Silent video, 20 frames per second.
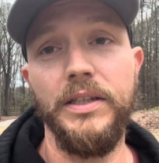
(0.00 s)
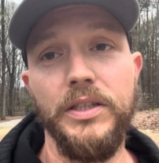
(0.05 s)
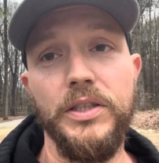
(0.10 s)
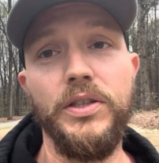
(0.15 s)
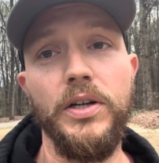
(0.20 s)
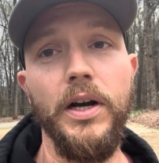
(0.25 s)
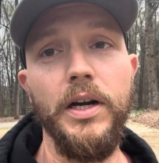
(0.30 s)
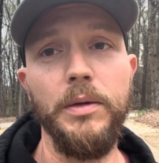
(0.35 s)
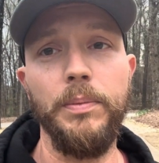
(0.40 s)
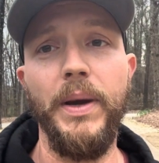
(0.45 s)

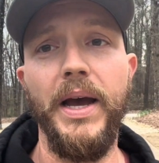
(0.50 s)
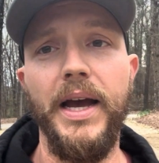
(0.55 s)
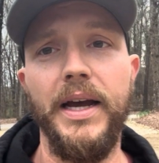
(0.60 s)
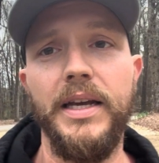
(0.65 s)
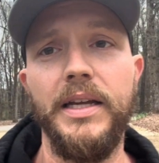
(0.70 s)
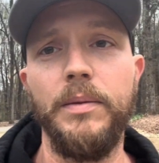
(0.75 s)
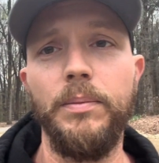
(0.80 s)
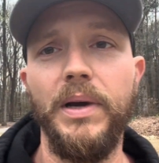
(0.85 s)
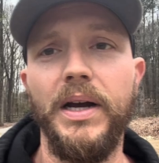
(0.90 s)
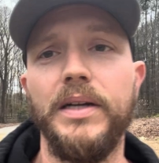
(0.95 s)
truck back
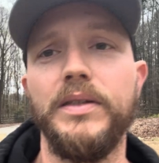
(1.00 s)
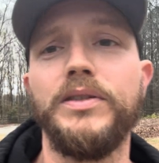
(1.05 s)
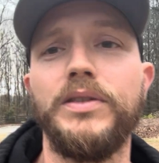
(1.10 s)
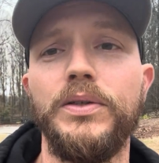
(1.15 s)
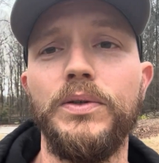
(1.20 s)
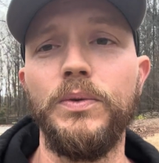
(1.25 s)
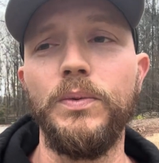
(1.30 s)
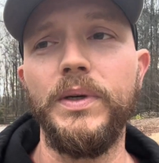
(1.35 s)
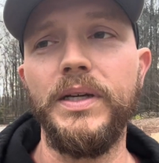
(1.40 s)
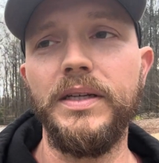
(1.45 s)
in about
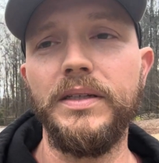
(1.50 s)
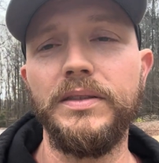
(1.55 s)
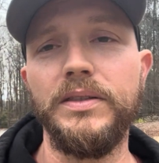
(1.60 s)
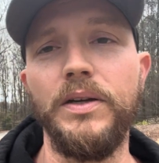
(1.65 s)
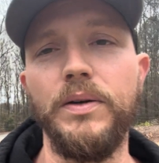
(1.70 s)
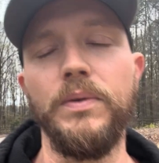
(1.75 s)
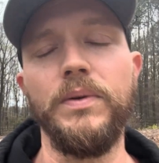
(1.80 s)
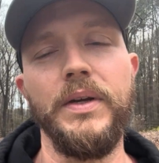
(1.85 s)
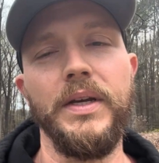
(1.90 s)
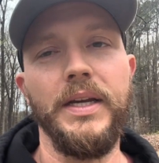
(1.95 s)
2 weeks.
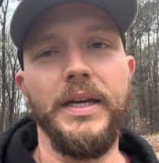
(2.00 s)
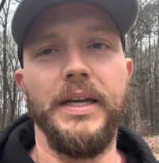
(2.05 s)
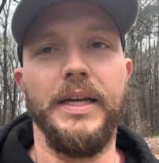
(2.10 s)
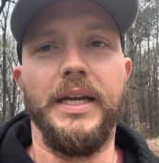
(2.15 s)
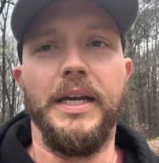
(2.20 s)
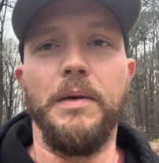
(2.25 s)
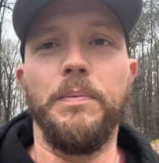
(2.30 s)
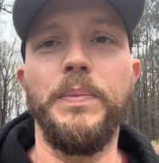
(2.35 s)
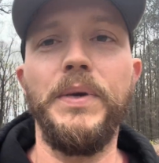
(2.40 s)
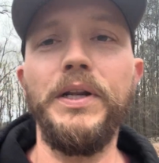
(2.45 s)
So
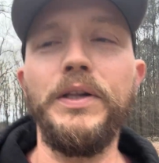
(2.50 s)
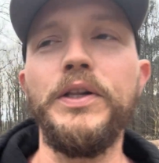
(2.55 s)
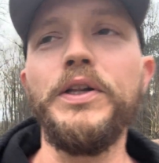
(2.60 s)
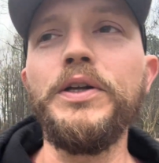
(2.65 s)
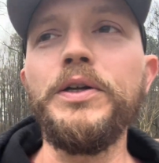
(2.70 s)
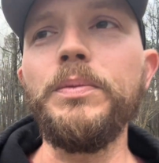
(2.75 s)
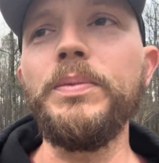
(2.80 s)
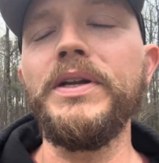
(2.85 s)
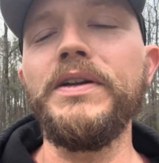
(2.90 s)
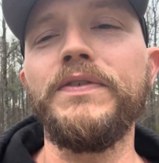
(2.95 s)
been a
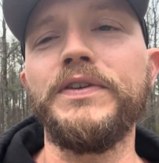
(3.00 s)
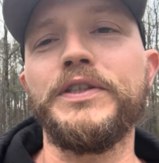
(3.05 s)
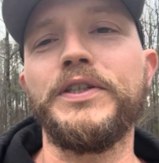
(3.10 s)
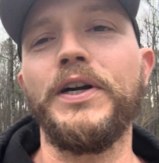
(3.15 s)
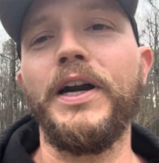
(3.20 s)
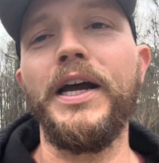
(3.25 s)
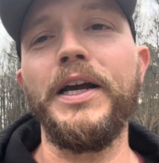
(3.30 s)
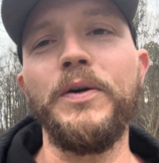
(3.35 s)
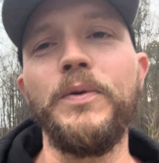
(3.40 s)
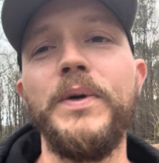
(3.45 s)
little bit of a
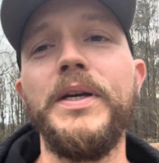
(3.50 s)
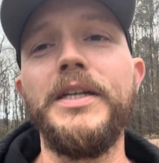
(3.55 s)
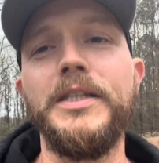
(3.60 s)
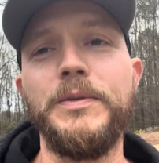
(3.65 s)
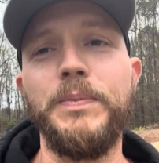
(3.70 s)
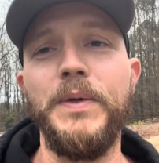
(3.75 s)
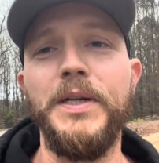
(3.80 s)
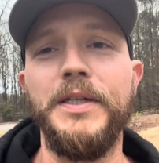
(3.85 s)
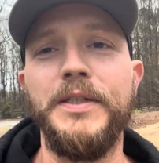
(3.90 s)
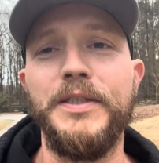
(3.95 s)
trying week,
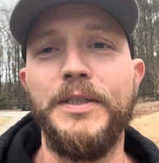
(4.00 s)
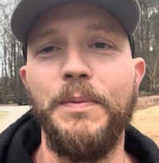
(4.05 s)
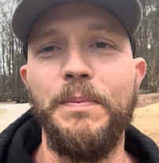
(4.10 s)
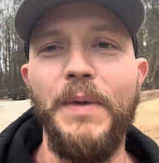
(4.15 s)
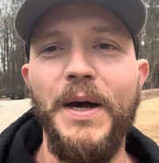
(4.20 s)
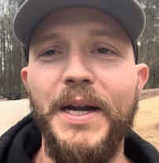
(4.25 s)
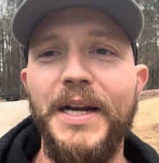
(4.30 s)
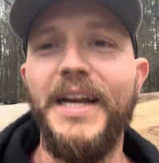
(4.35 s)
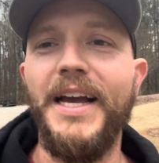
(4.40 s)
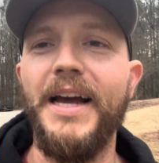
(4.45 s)
spending some
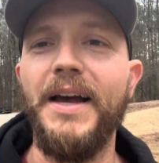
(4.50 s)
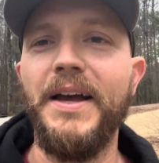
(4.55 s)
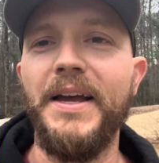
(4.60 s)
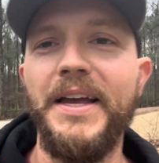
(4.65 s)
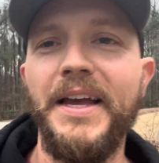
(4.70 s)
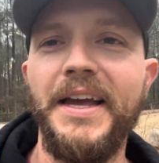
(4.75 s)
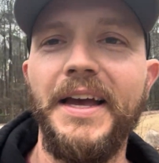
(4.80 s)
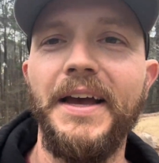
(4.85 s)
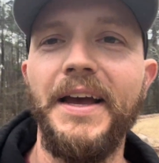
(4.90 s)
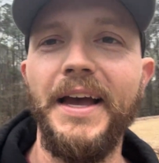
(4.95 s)
money
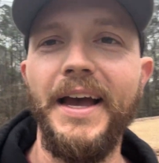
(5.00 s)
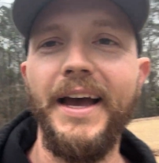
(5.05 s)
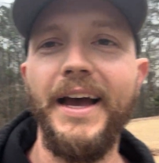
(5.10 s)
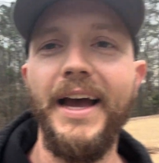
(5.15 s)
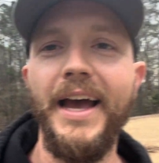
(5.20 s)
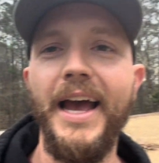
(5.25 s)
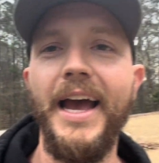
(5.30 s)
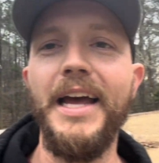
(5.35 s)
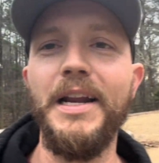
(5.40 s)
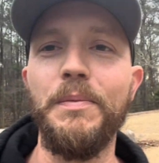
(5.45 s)

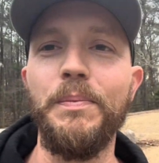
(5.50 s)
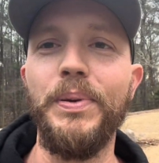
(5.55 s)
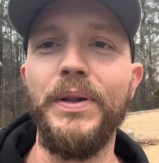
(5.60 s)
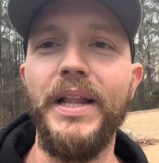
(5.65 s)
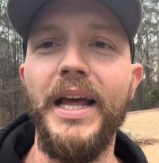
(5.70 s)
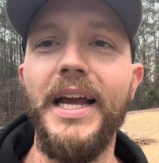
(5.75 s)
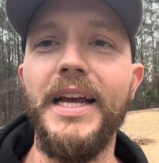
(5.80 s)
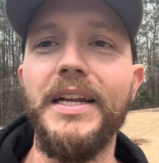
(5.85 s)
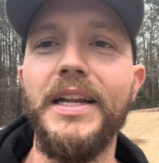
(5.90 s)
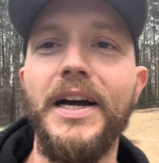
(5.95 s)
I hadn't
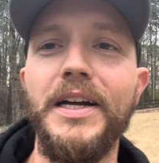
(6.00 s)
planned